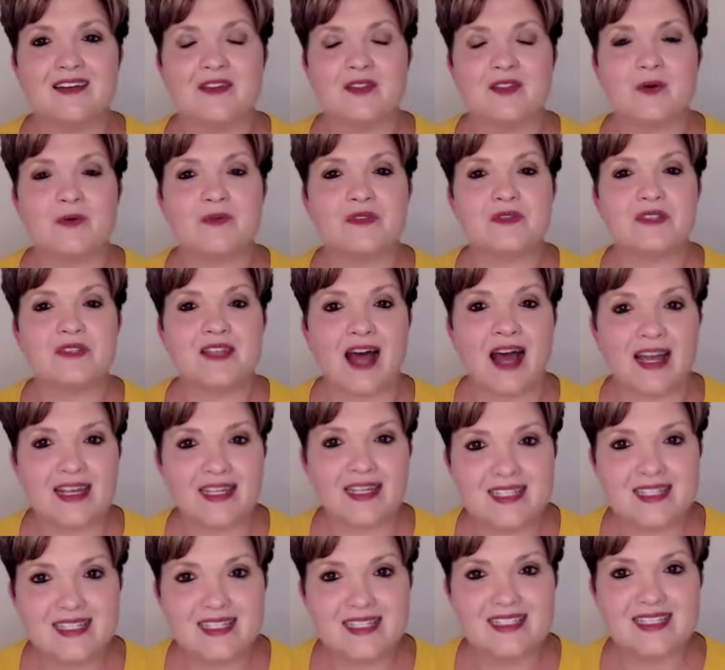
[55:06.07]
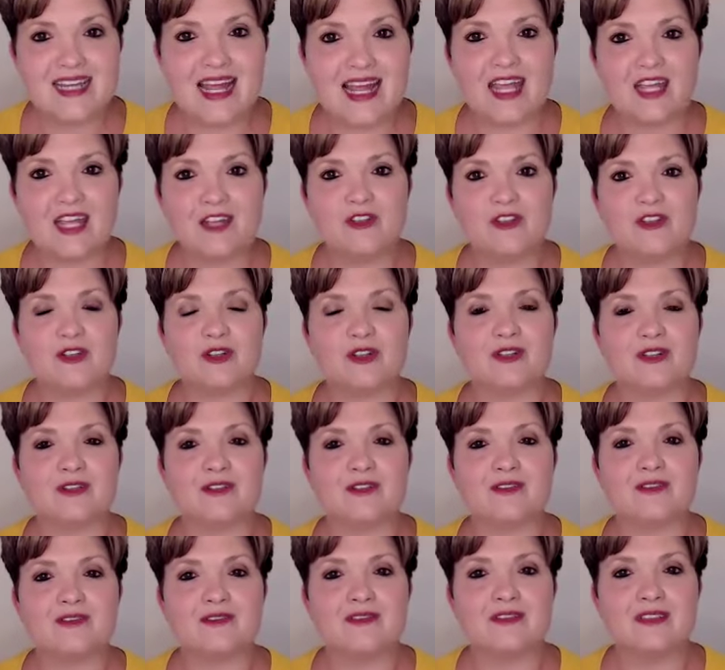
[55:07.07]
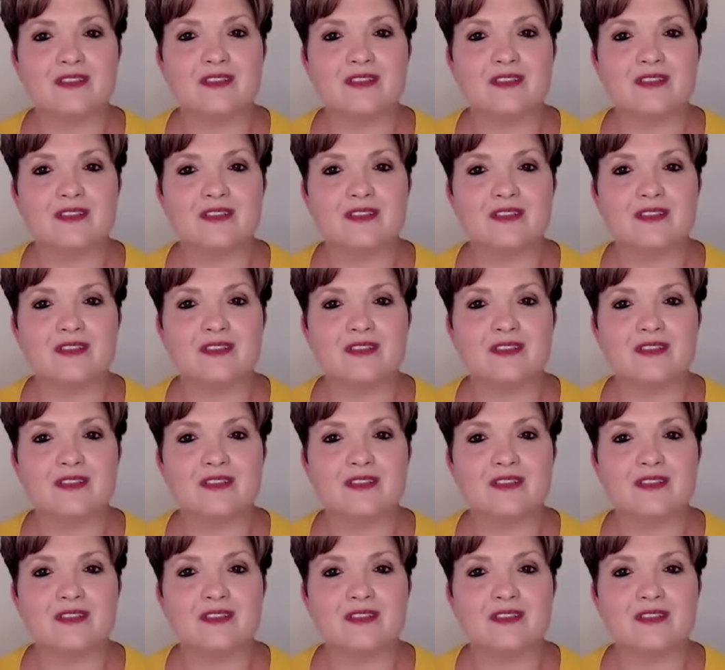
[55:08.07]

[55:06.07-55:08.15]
those signs in nature,